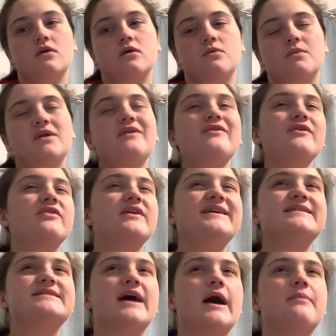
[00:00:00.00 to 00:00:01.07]
whenever
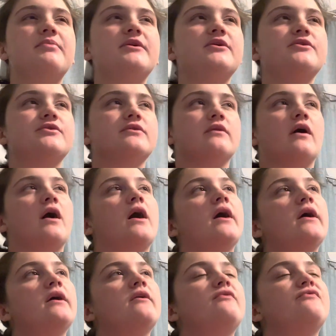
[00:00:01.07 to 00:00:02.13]
things happen in your
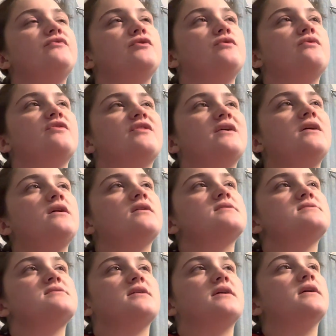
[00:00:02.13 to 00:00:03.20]
life, you think
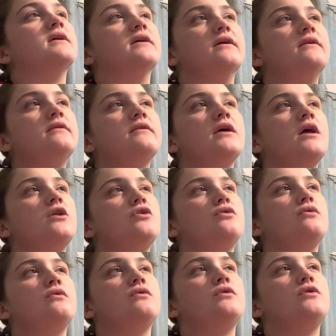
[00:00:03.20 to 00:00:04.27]
it's the end. And
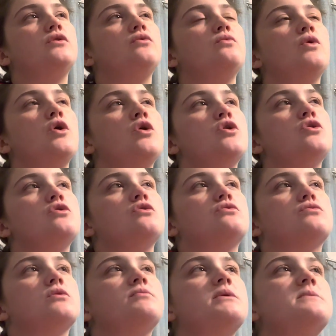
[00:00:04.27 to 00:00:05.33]
you, you
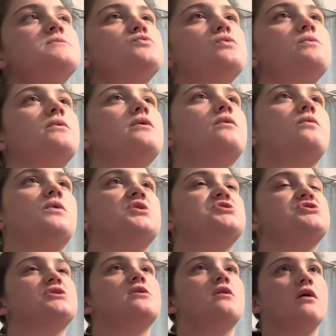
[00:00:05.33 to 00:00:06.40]
sometimes we want to
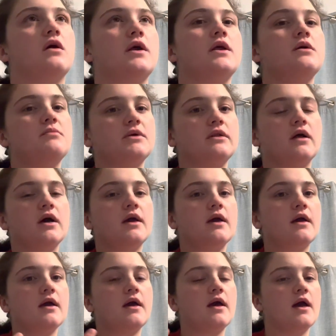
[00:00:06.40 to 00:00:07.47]
question God and be
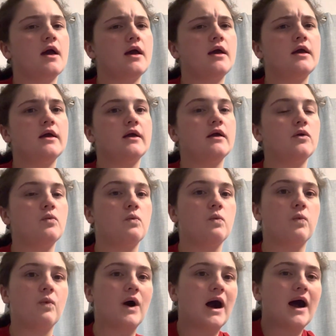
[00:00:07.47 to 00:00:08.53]
like, hey,
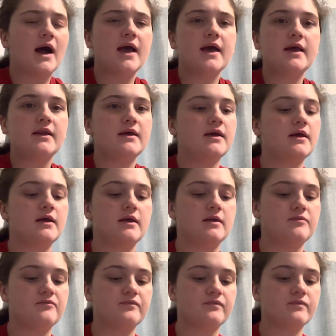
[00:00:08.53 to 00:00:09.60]
why
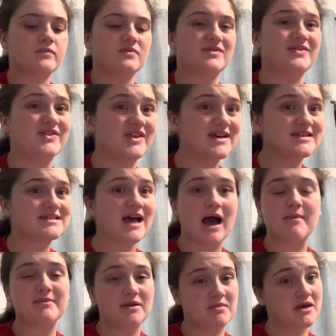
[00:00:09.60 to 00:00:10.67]
did this
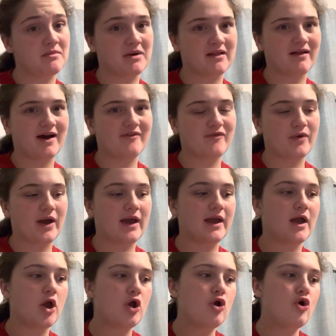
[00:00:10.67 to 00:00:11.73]
happened to me in my life,
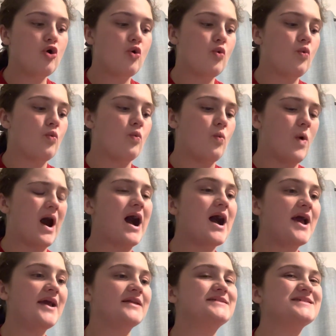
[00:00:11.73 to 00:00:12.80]
okay?
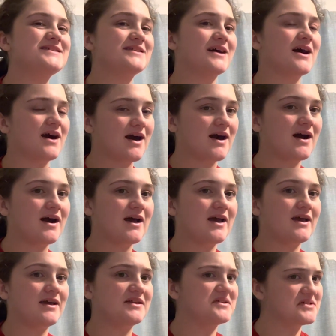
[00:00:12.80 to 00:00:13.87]
Why did
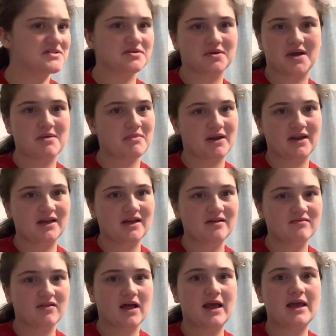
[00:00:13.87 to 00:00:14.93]
I dislocate my knee?
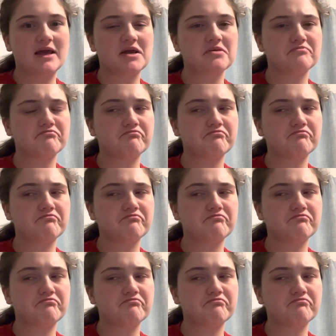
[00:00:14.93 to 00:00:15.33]
Like,